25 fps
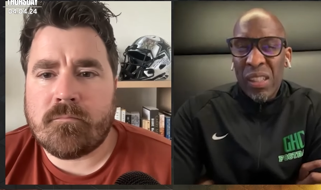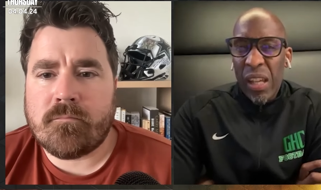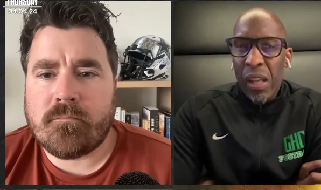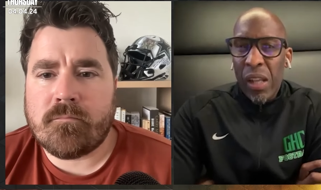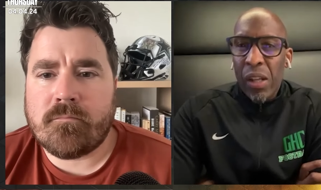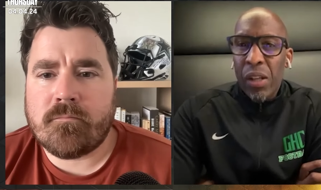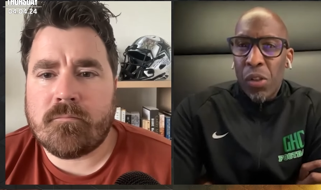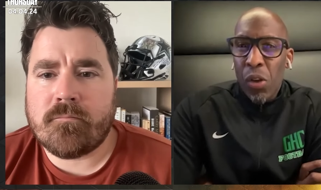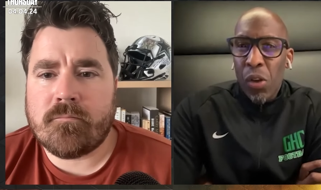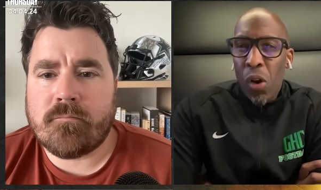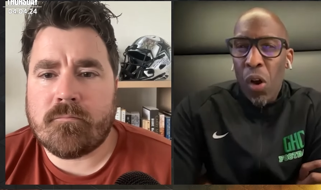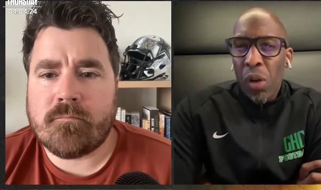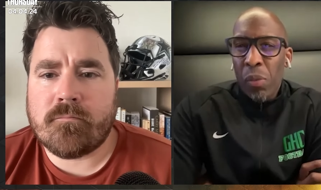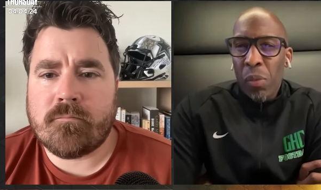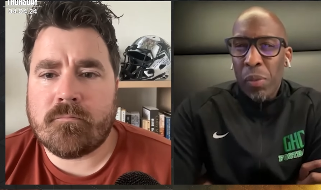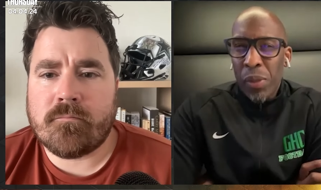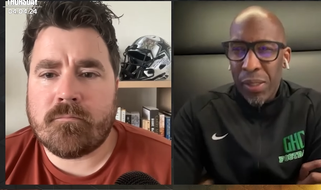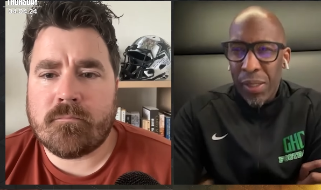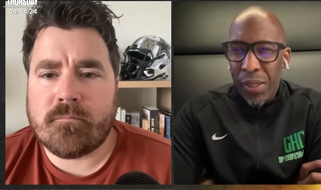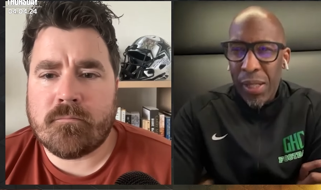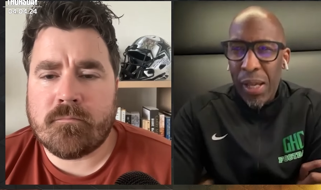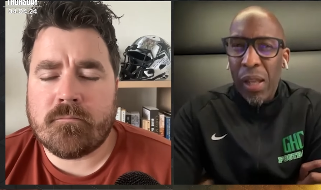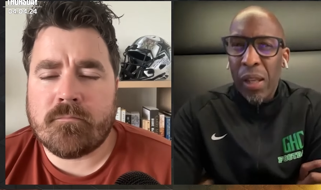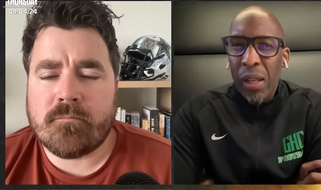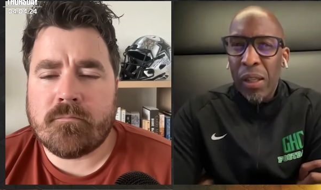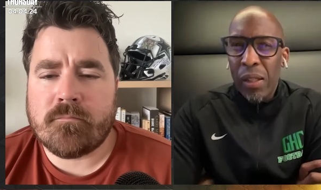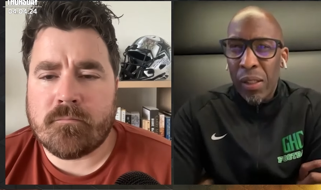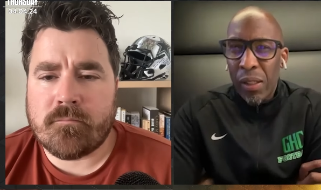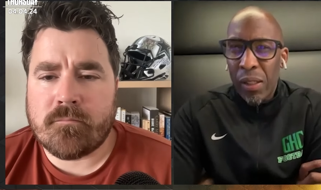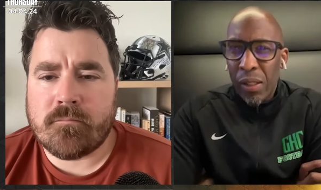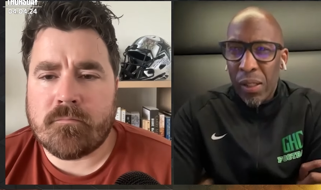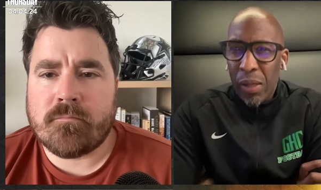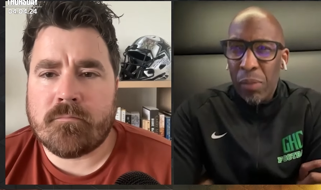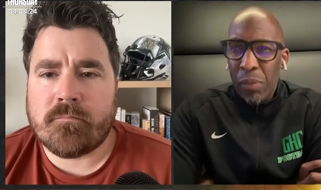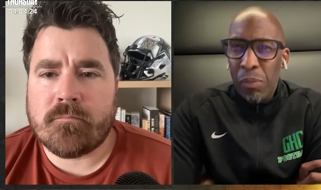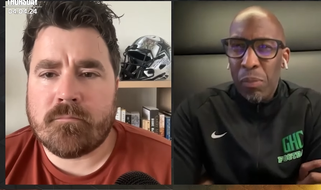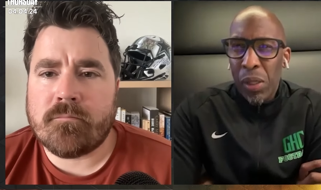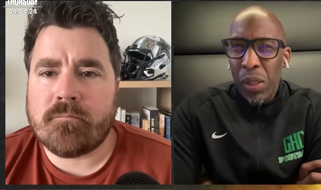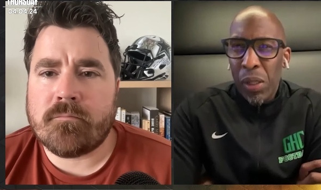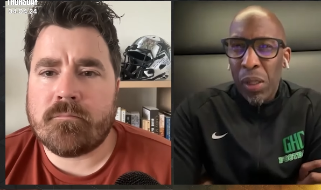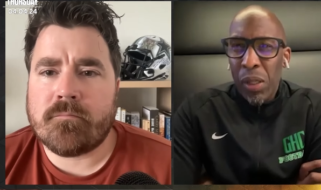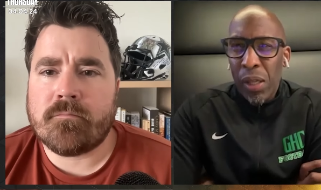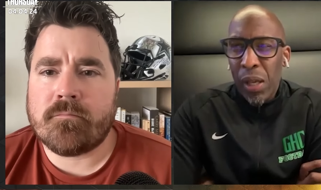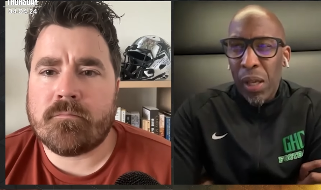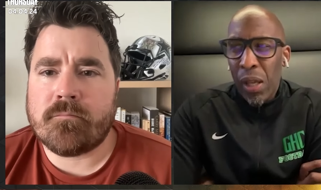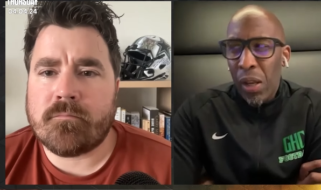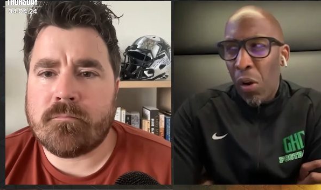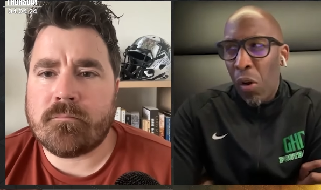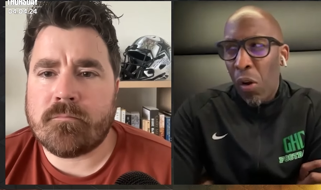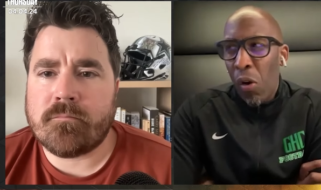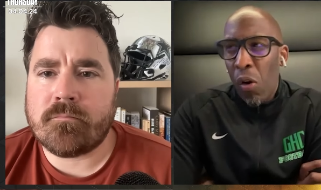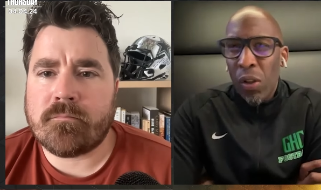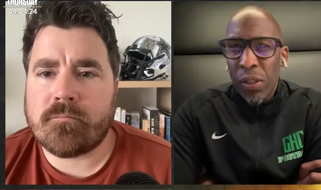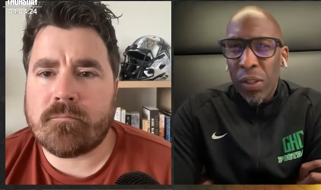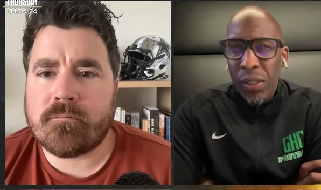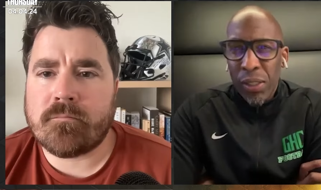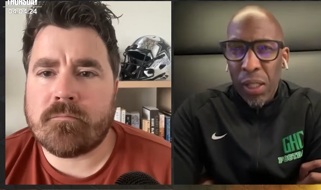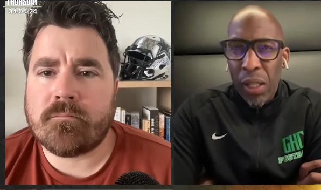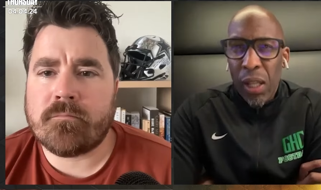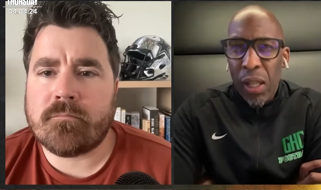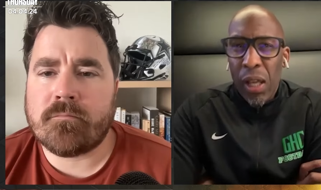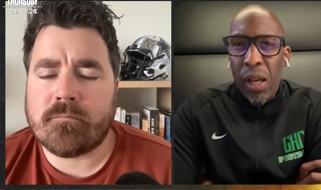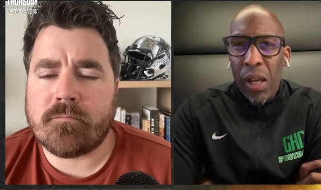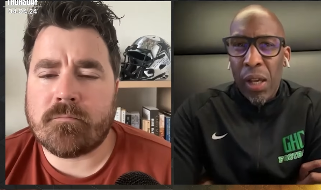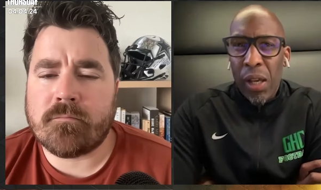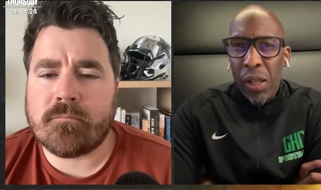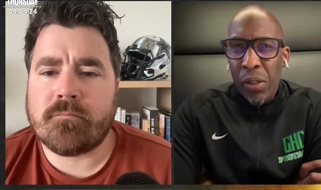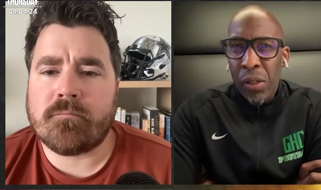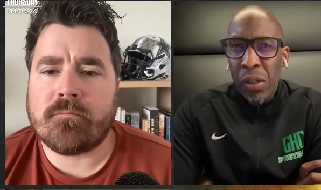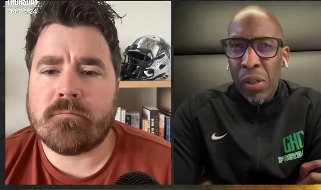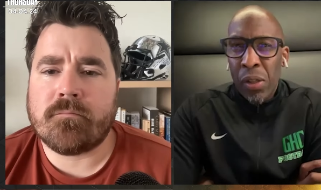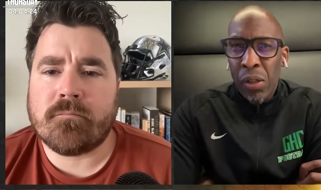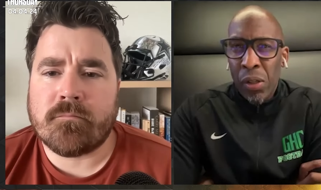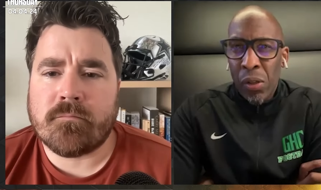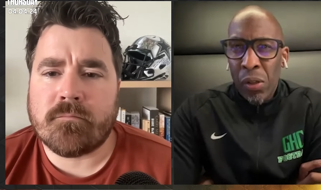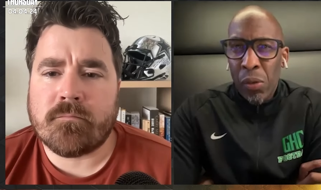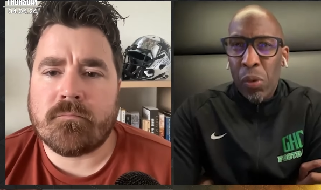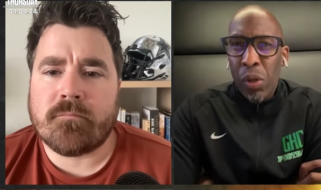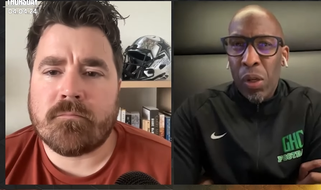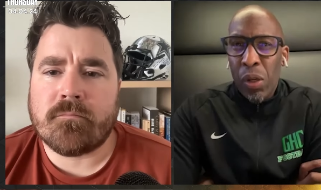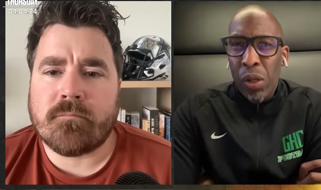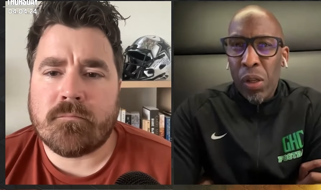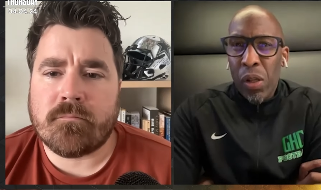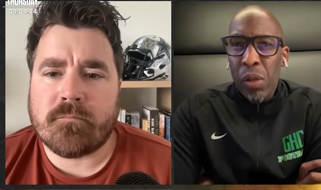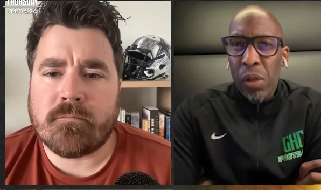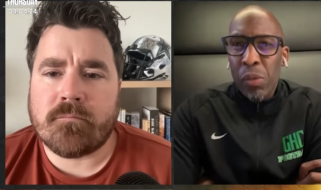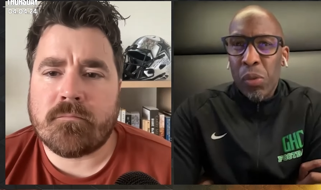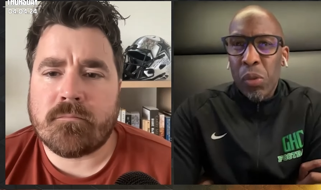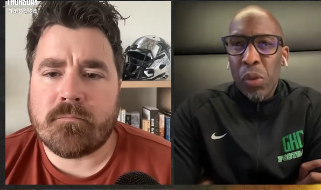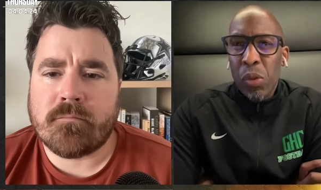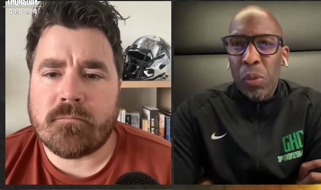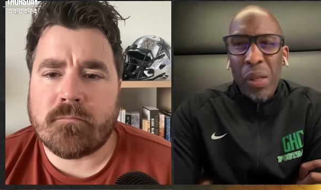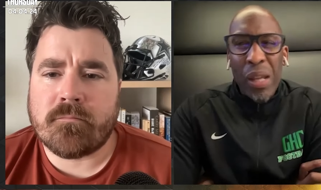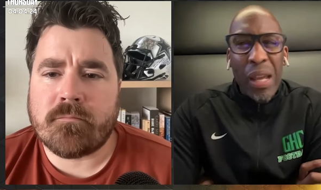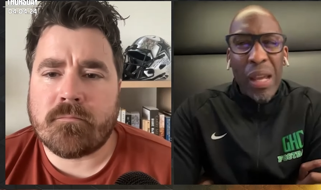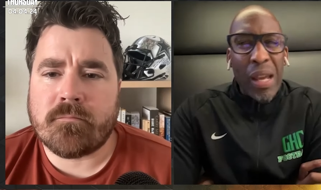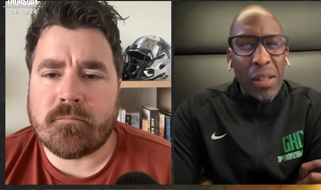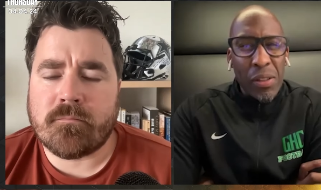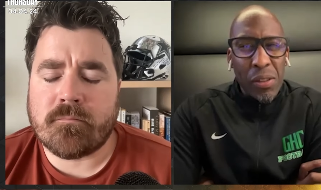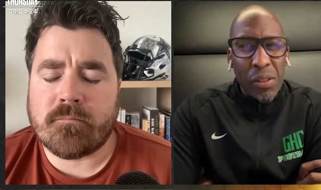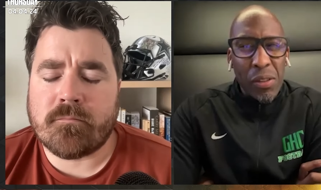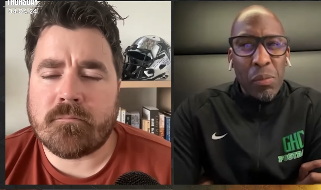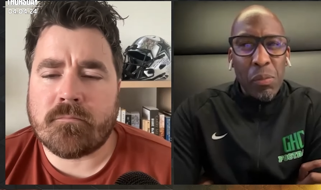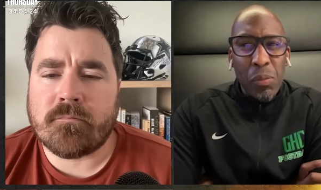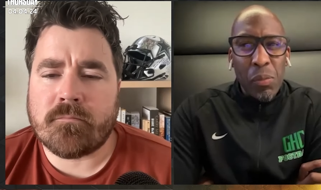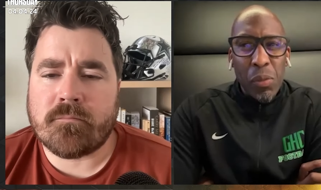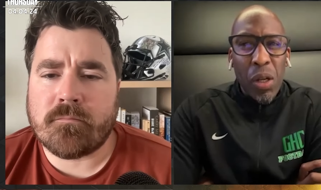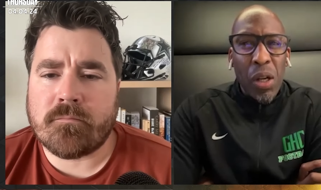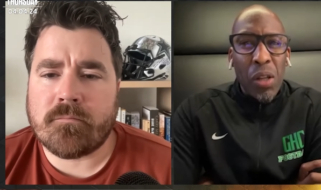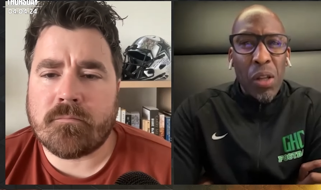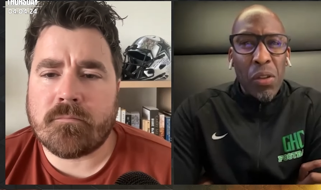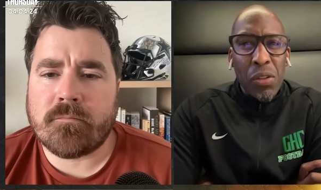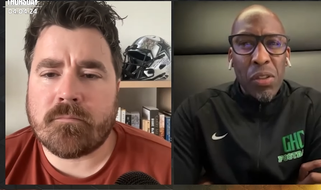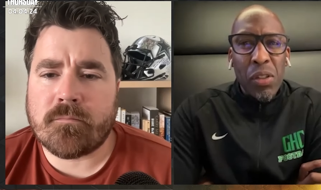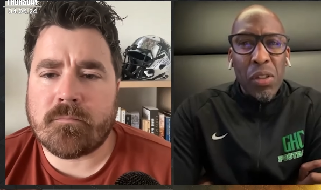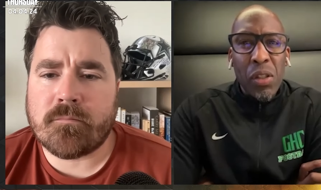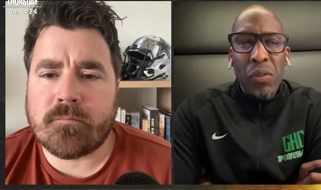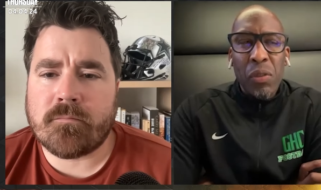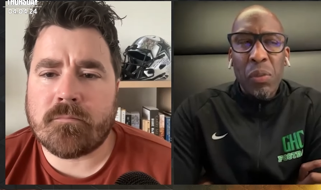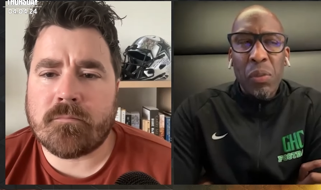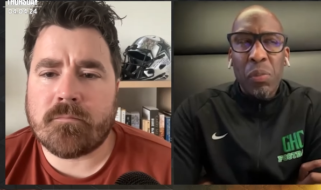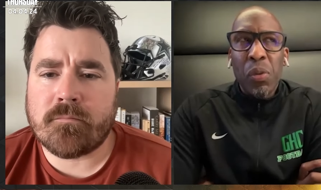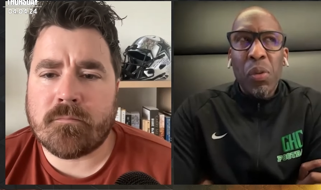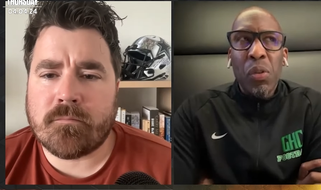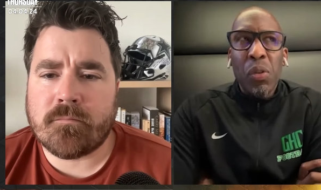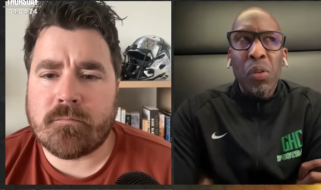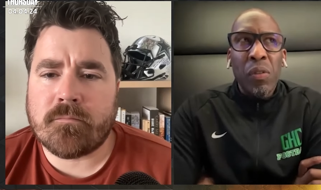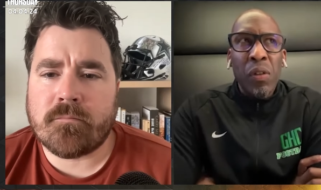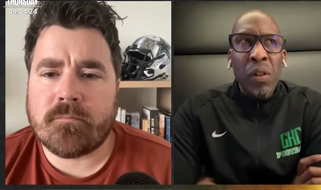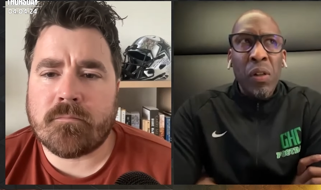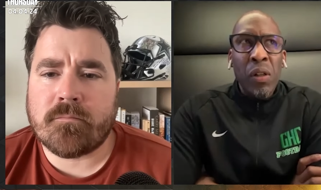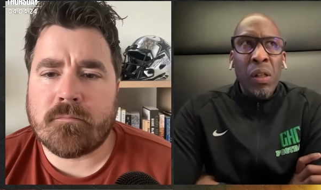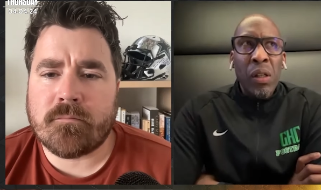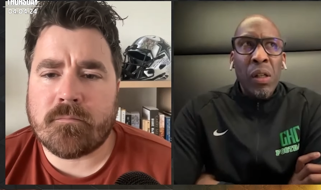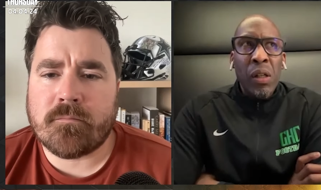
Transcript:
Speaker 1: kind of dog mentality, can be kind of on the line when it comes to it, but has some other stuff to prove.